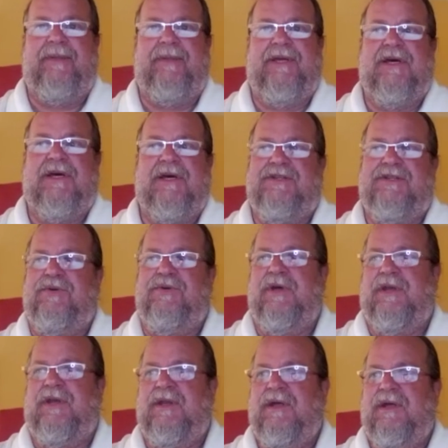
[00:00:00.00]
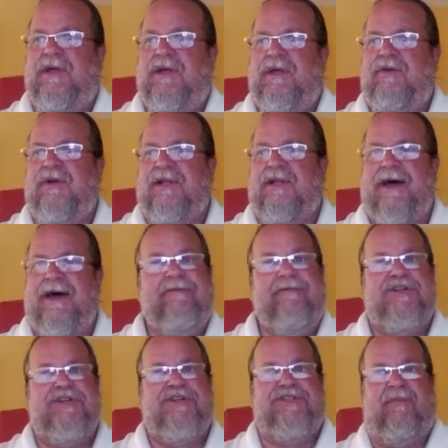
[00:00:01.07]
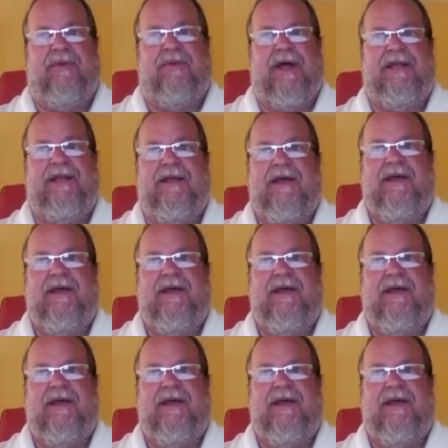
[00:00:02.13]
because you can leverage them, right?